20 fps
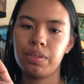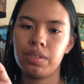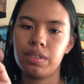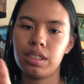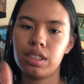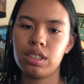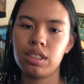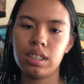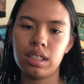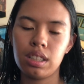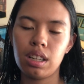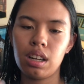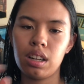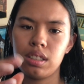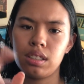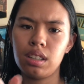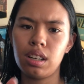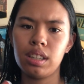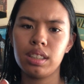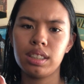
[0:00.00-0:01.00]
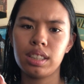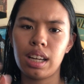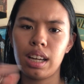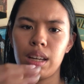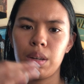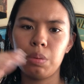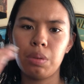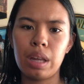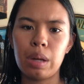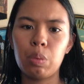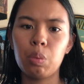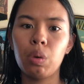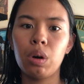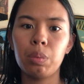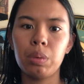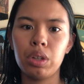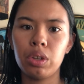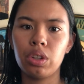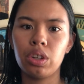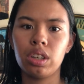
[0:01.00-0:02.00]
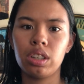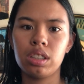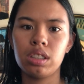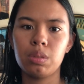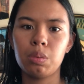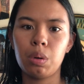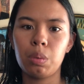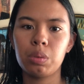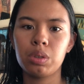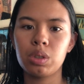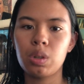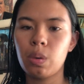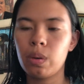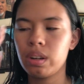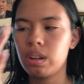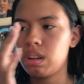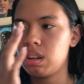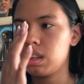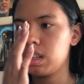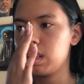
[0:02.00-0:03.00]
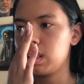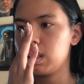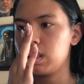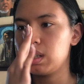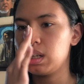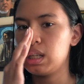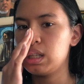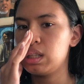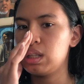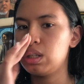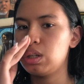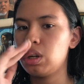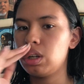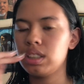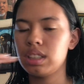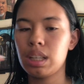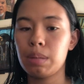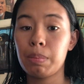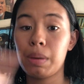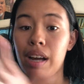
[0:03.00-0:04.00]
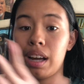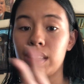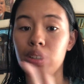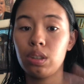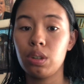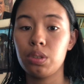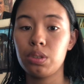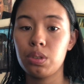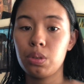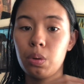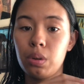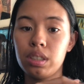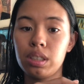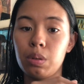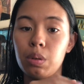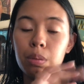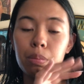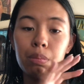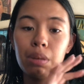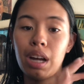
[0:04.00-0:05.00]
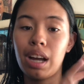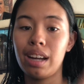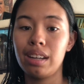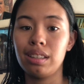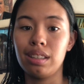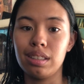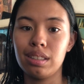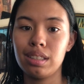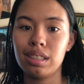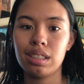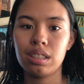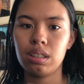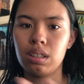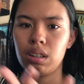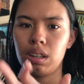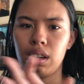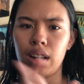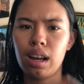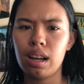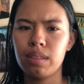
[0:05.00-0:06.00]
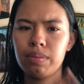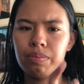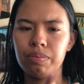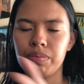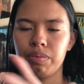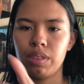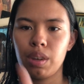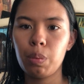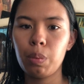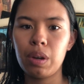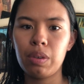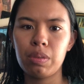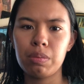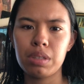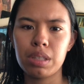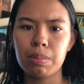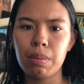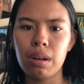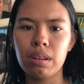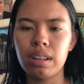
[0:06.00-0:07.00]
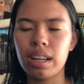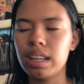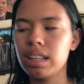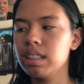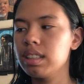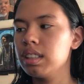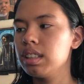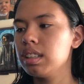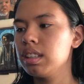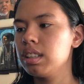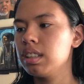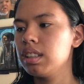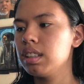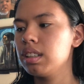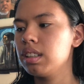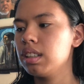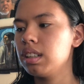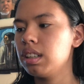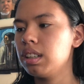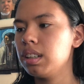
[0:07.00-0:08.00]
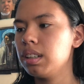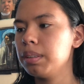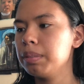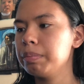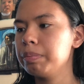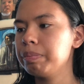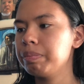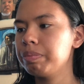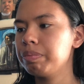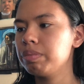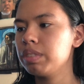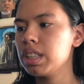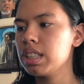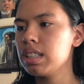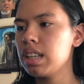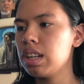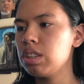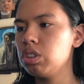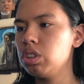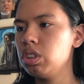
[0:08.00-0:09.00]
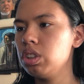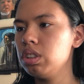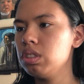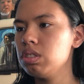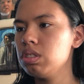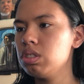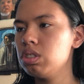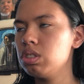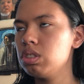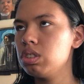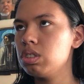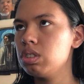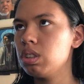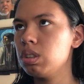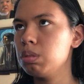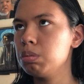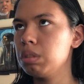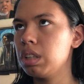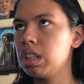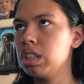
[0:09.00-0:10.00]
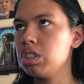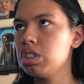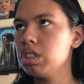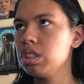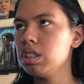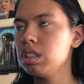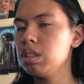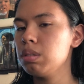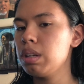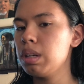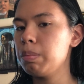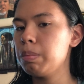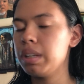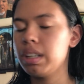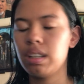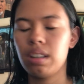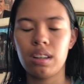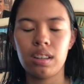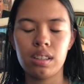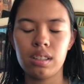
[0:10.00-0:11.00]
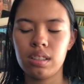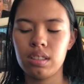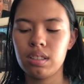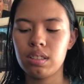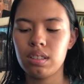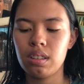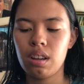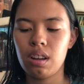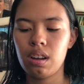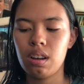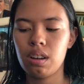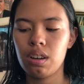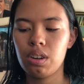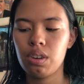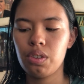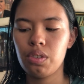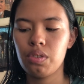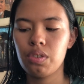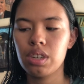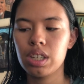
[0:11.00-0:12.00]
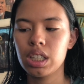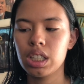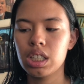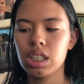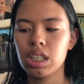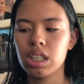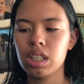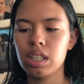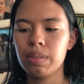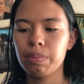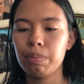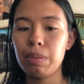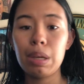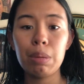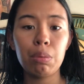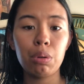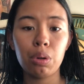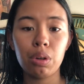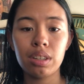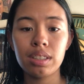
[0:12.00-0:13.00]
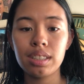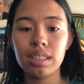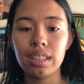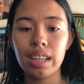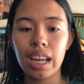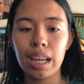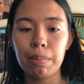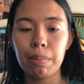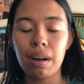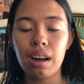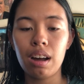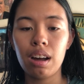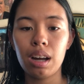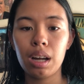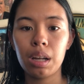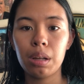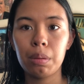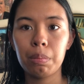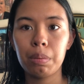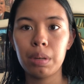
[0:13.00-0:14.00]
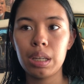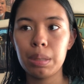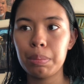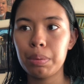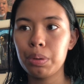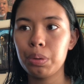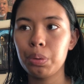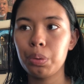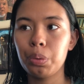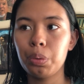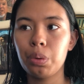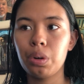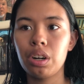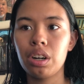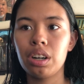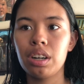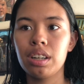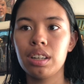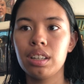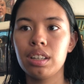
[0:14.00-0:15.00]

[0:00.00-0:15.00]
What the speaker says: side? Like, what we learned, what was going on in the dark side behind closed doors, or behind, or away from the spotlight. Because I learned so much a little bit because of people who are into K-pop, people who are